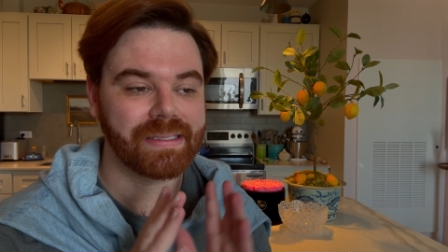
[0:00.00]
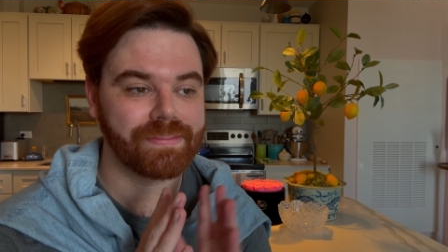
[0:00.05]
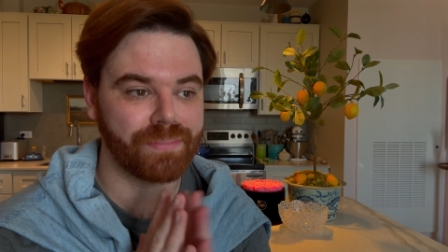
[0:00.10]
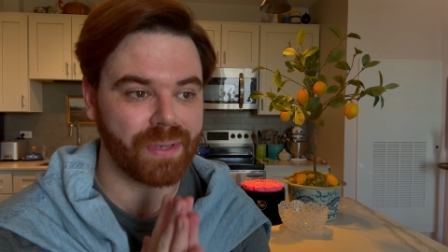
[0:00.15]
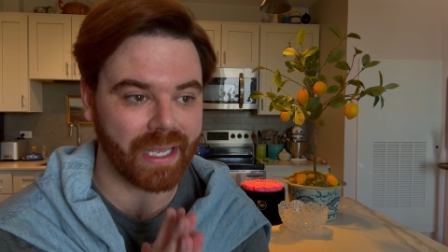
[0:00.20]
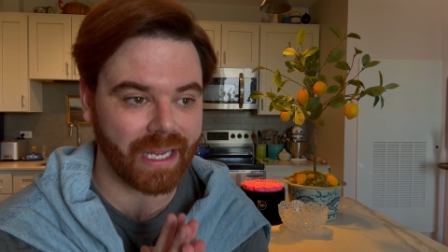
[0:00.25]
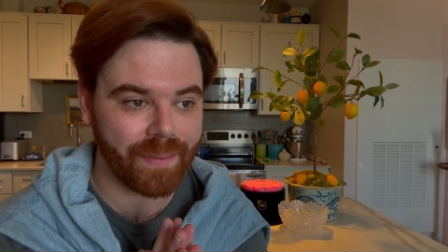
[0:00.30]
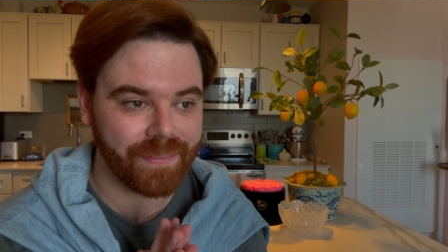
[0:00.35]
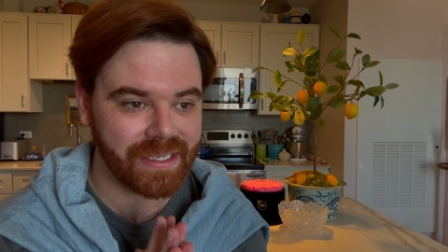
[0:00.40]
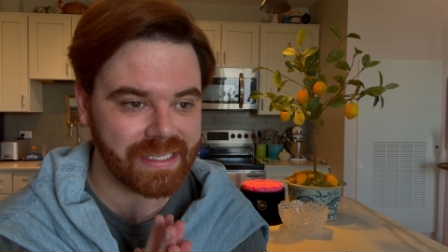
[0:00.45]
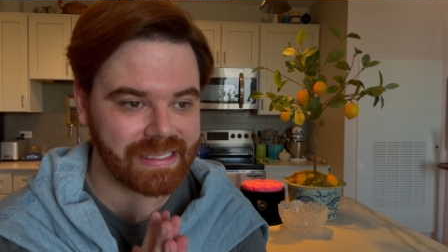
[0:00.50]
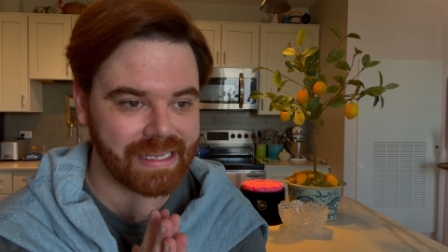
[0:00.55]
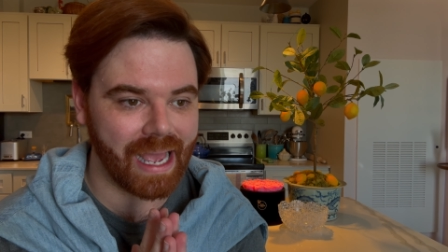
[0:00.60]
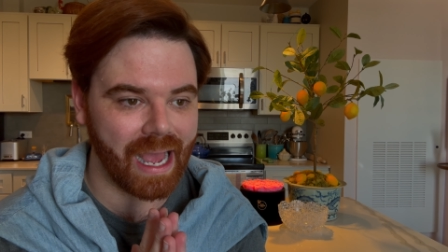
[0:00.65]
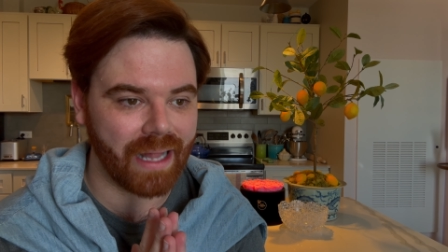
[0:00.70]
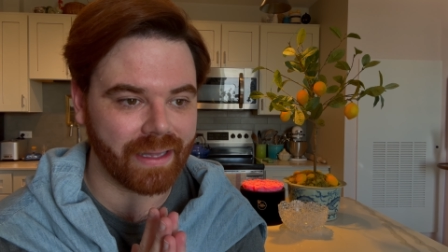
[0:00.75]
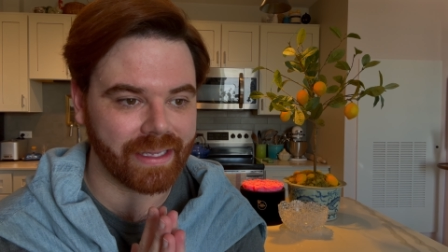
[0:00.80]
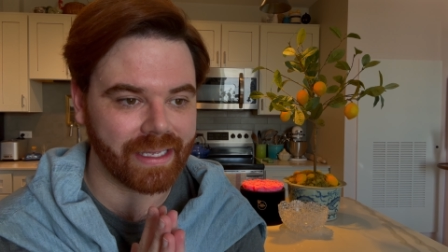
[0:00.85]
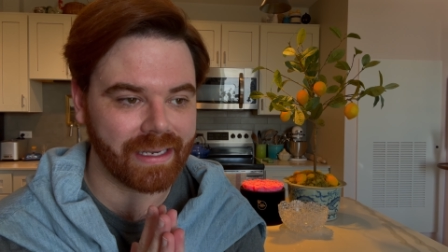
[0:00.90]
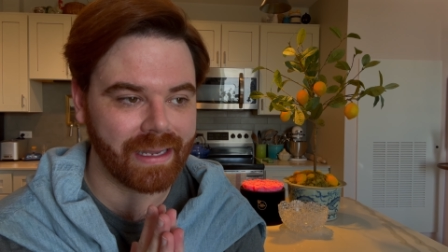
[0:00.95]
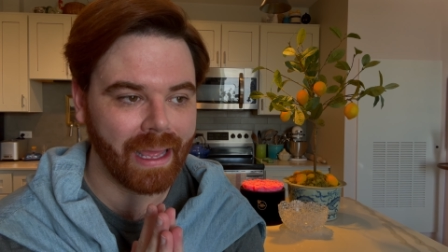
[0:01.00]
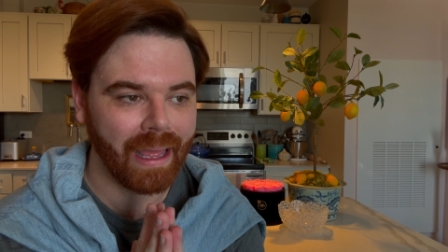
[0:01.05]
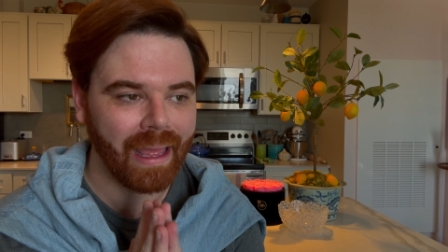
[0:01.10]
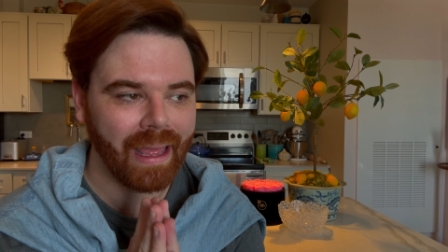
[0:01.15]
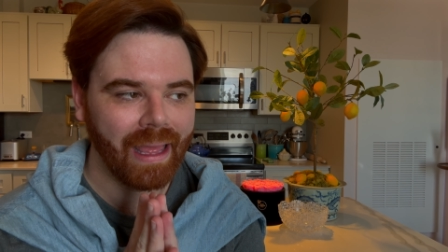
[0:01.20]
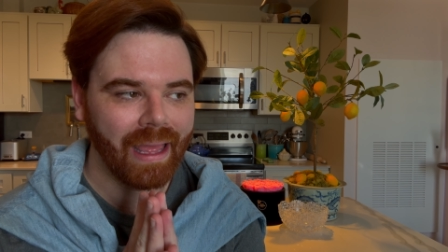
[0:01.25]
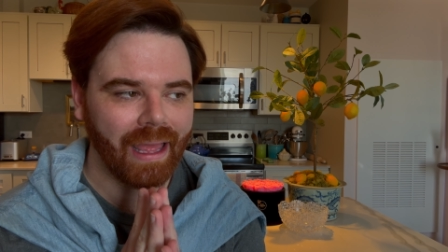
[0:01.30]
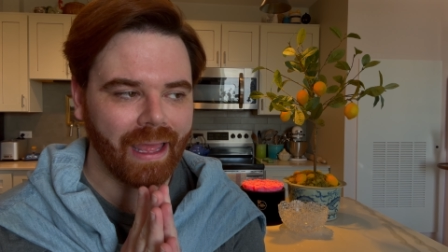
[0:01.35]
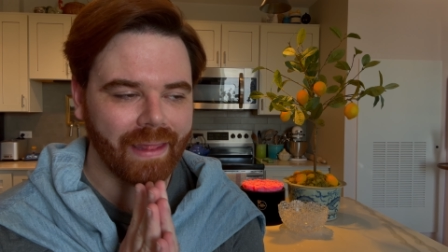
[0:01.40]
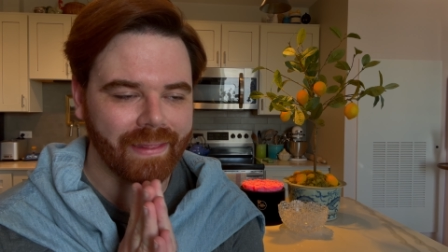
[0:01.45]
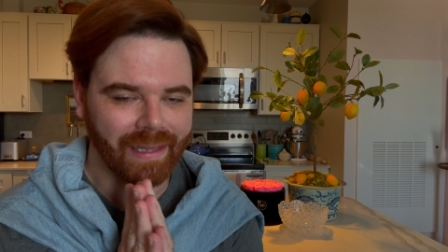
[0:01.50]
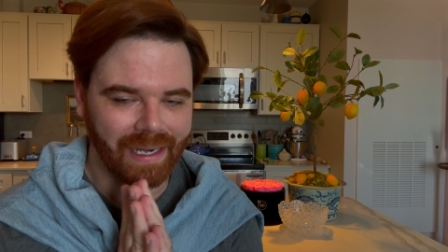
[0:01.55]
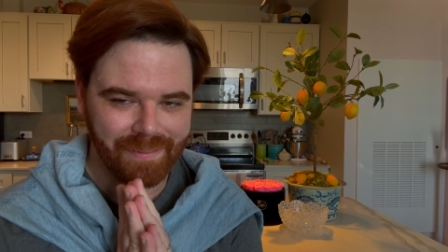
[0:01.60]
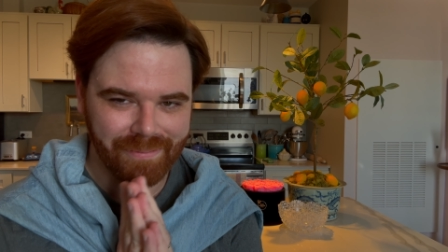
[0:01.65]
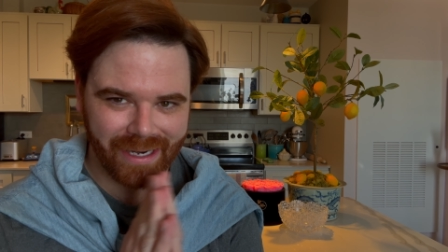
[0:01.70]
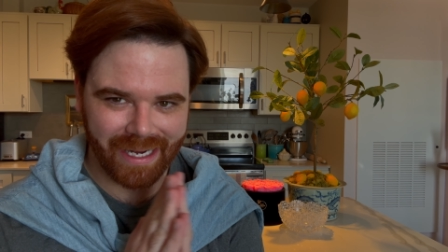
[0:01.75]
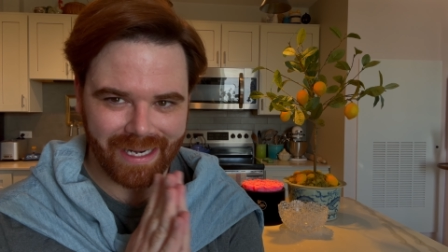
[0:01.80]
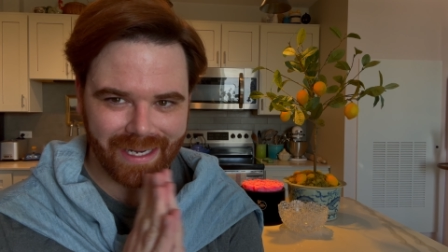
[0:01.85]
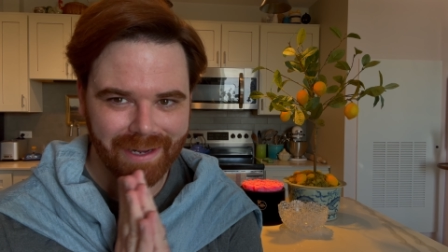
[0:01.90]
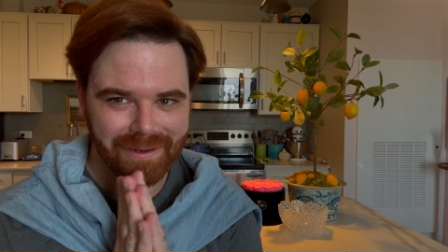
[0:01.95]
pick up a salad, and then I'm
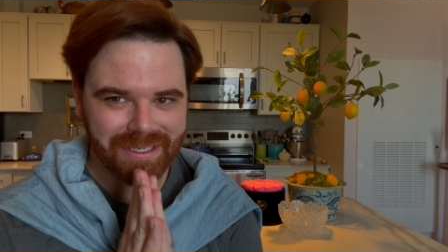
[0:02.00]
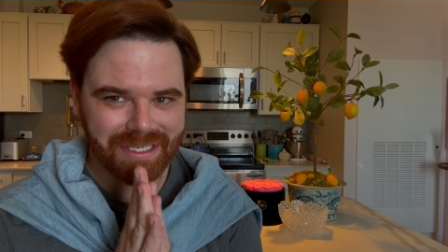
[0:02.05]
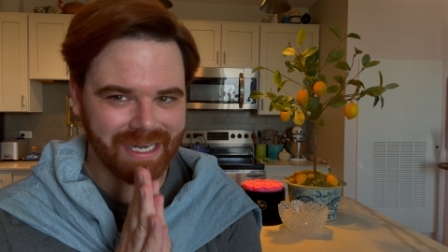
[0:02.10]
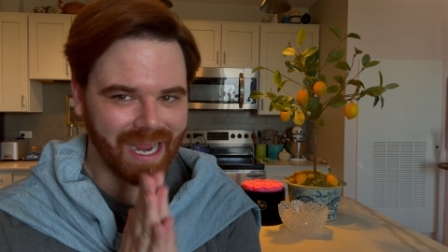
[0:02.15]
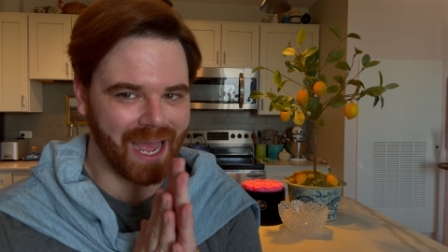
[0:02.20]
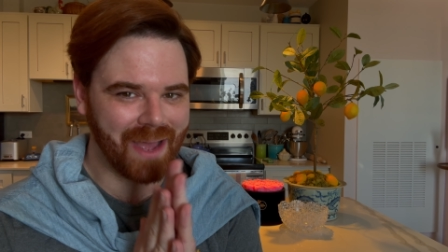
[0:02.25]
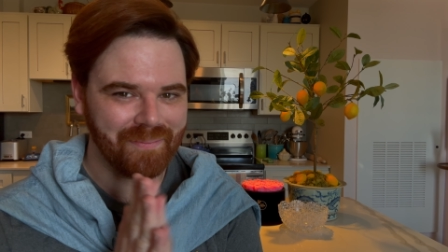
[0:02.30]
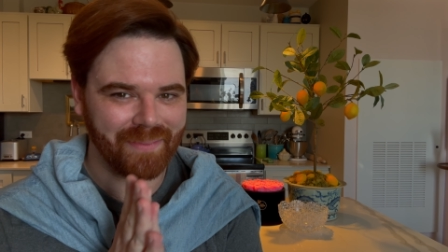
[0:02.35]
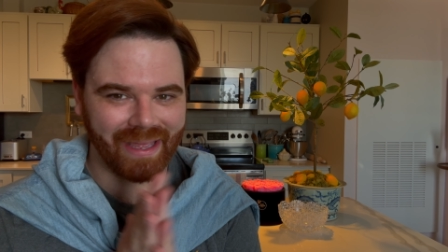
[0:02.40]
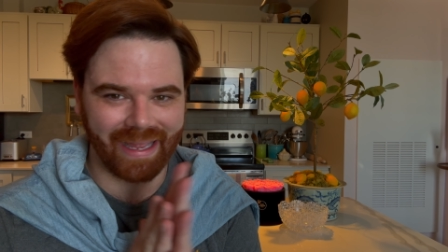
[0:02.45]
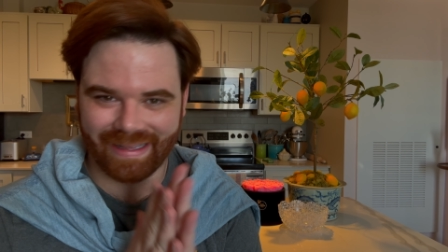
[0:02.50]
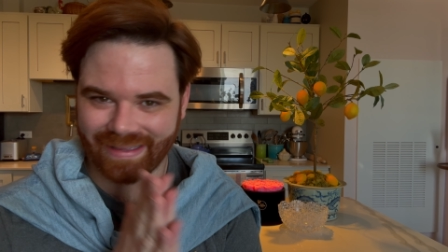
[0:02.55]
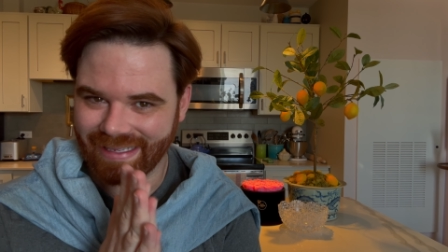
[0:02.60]
ready to go shopping.